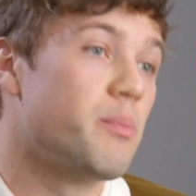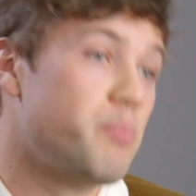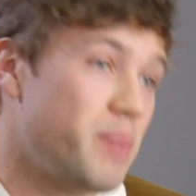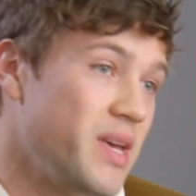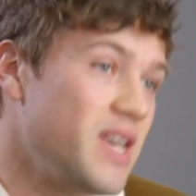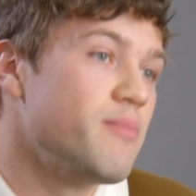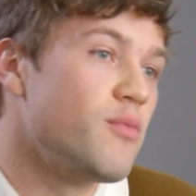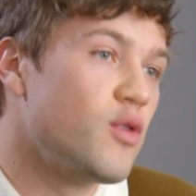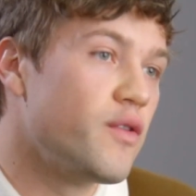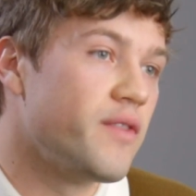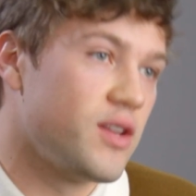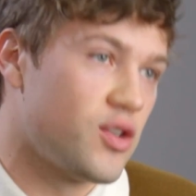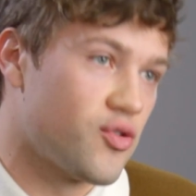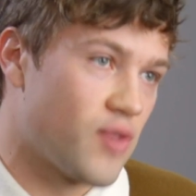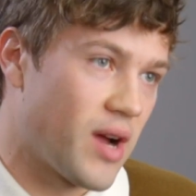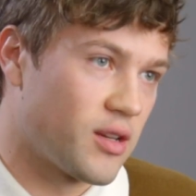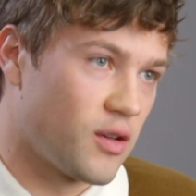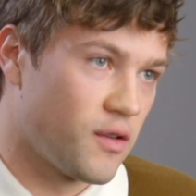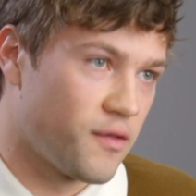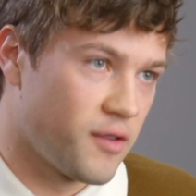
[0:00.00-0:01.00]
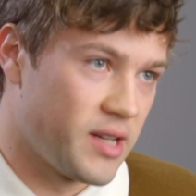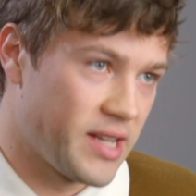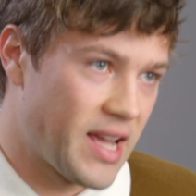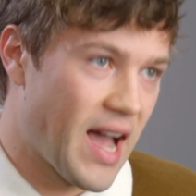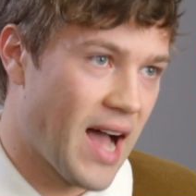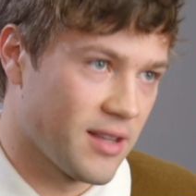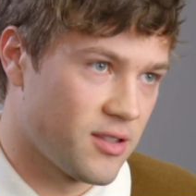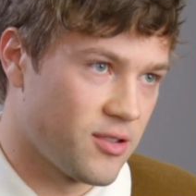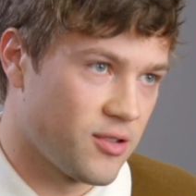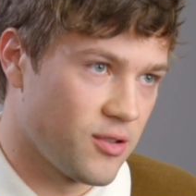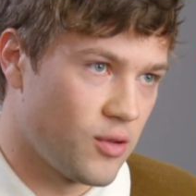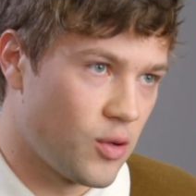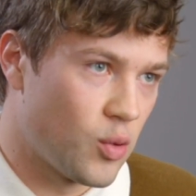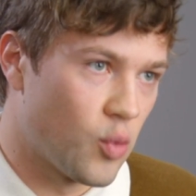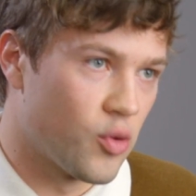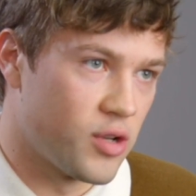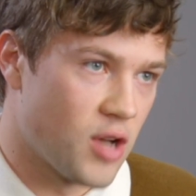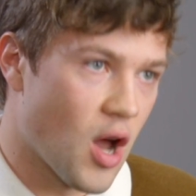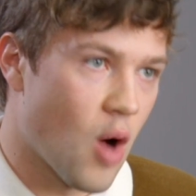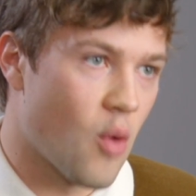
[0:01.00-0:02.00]
a B-movie director for Nikatsu, who
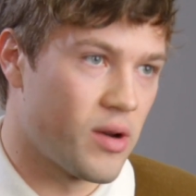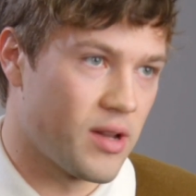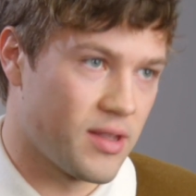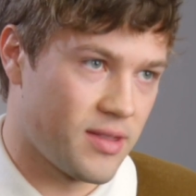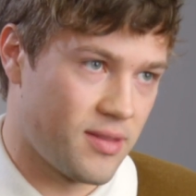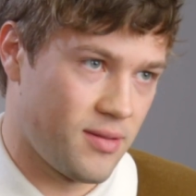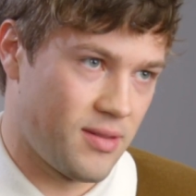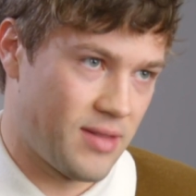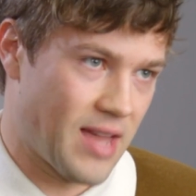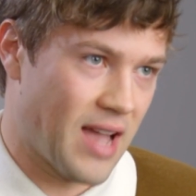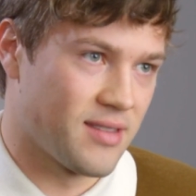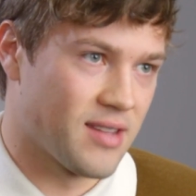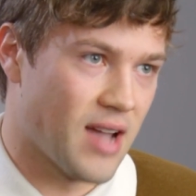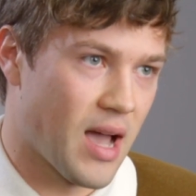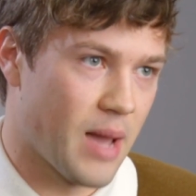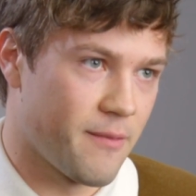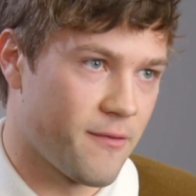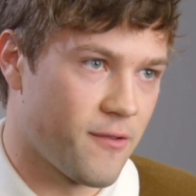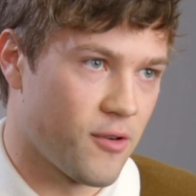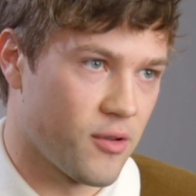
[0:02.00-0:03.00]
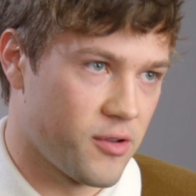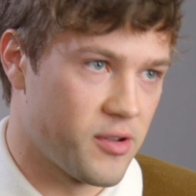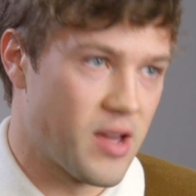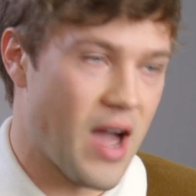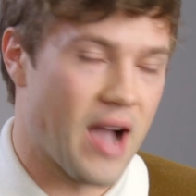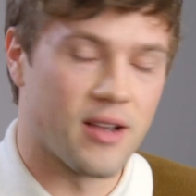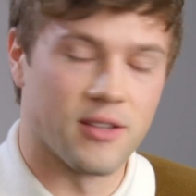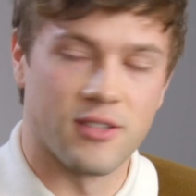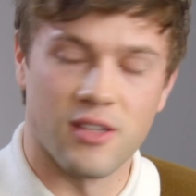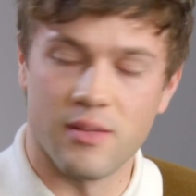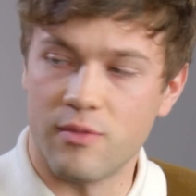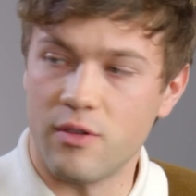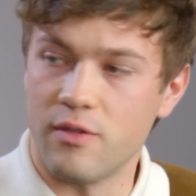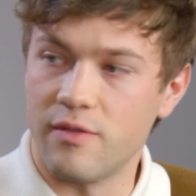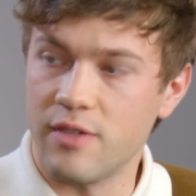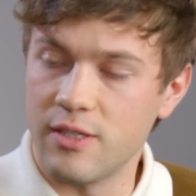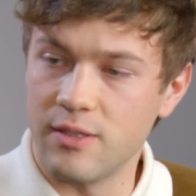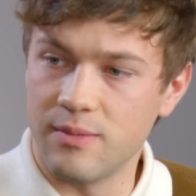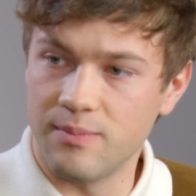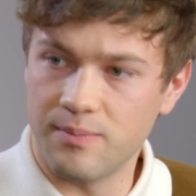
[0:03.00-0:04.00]
were known at that time for their Yakuza
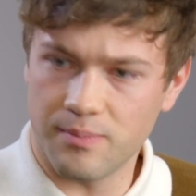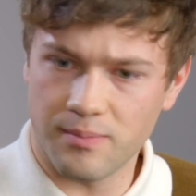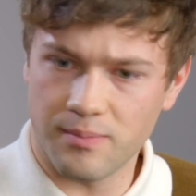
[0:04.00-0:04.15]
movies,